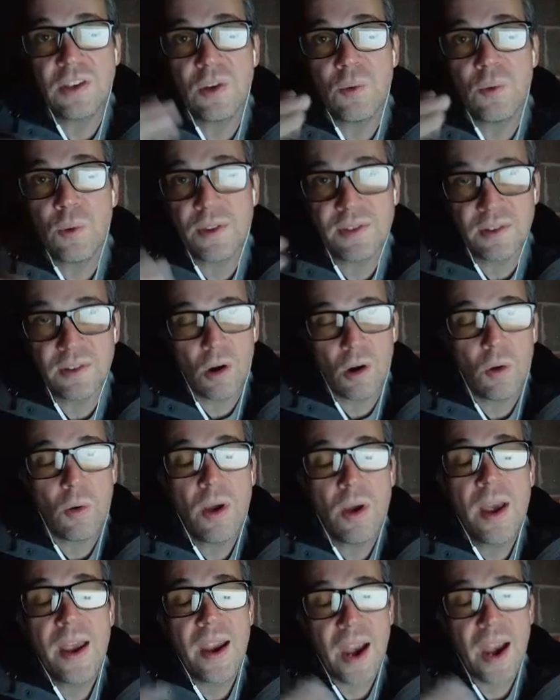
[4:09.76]
with 0,
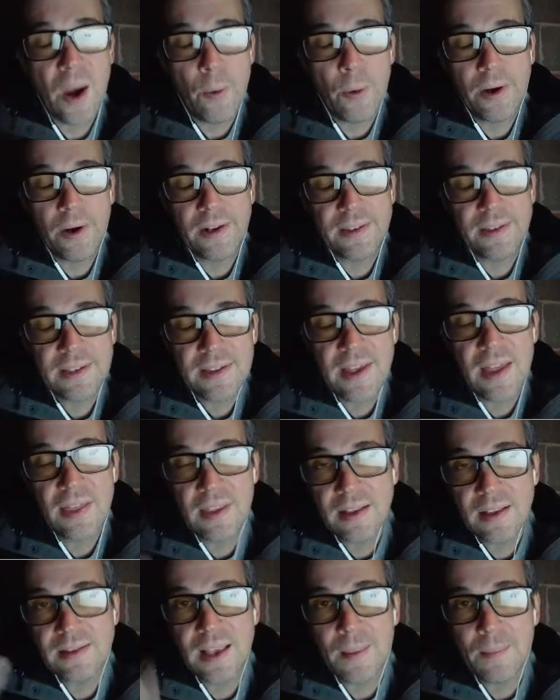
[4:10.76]
and we're going to see that in
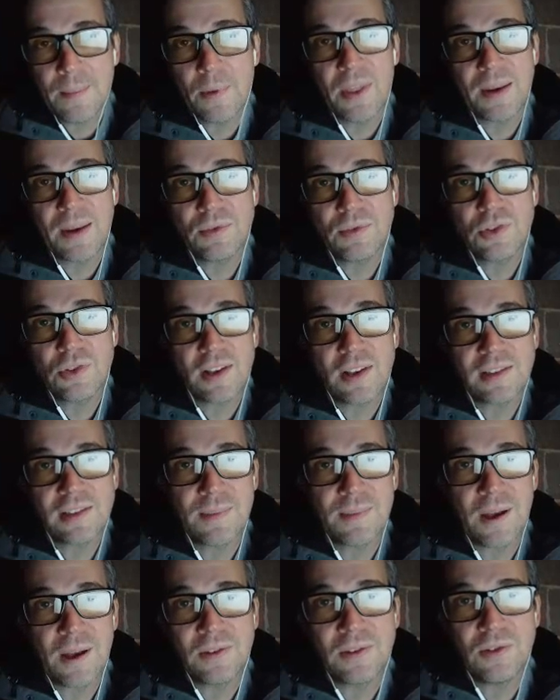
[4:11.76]
the example that I'm just
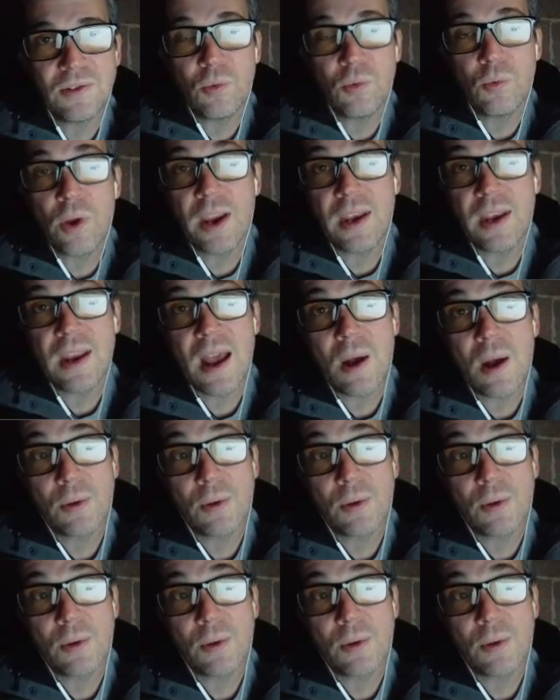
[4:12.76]
about to do right now.